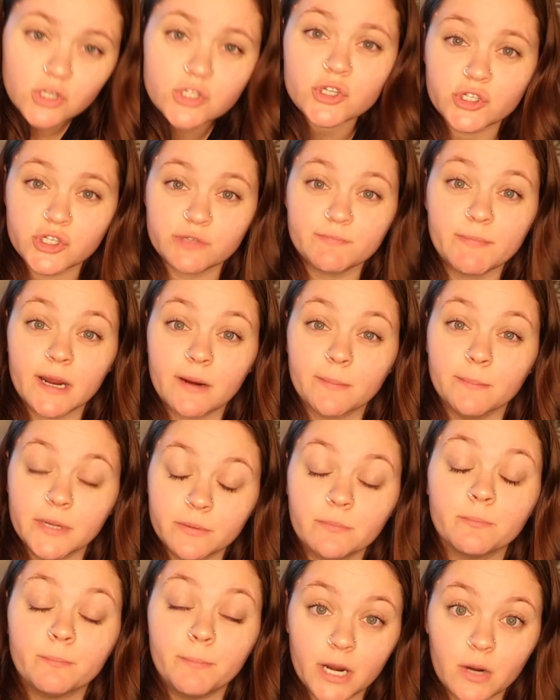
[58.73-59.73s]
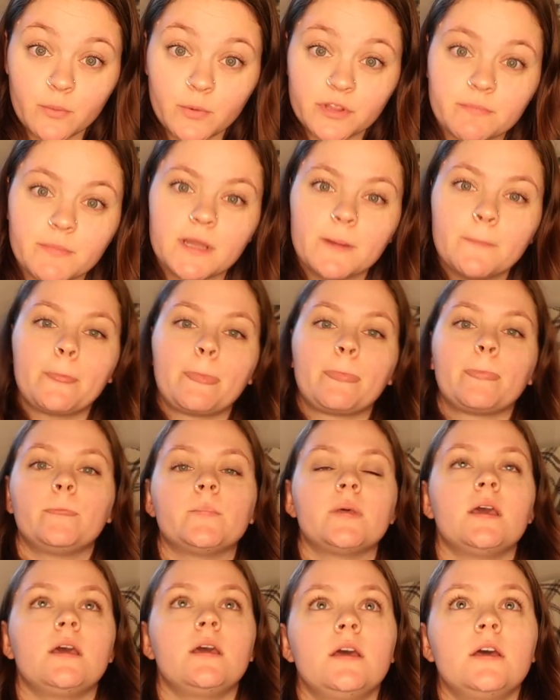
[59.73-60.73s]
So just bear, bear with me.
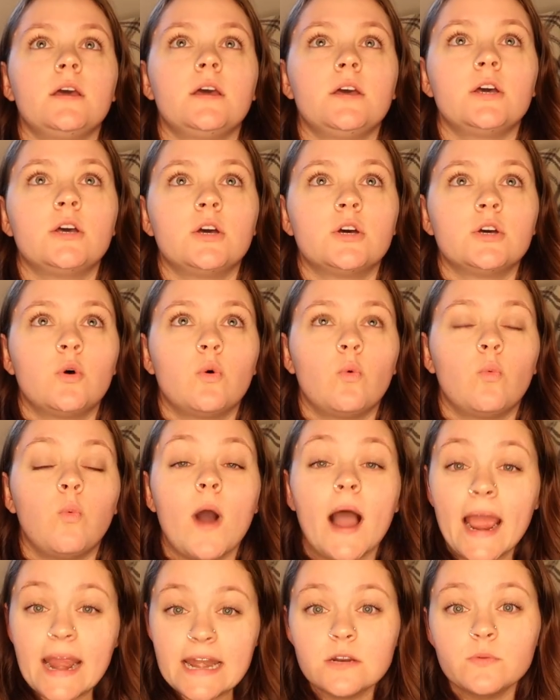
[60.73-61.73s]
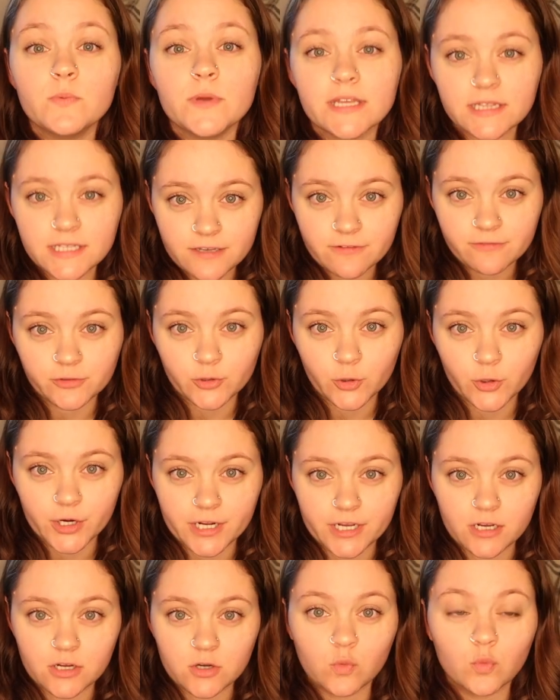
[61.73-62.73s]
Why did we leave
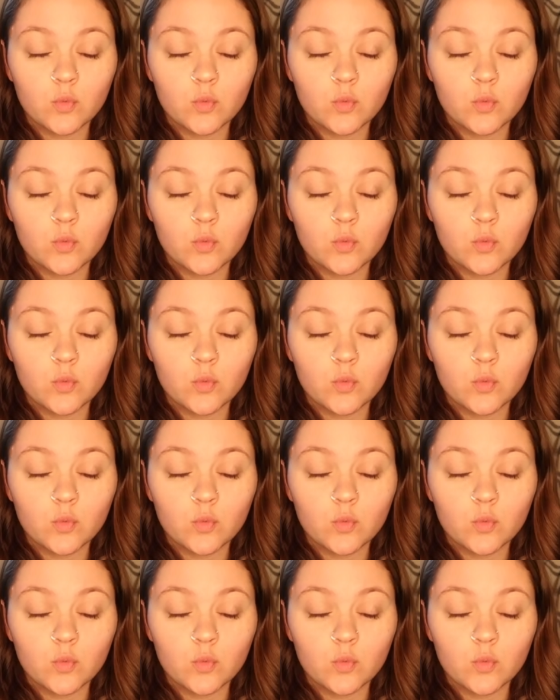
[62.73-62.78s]
Florida?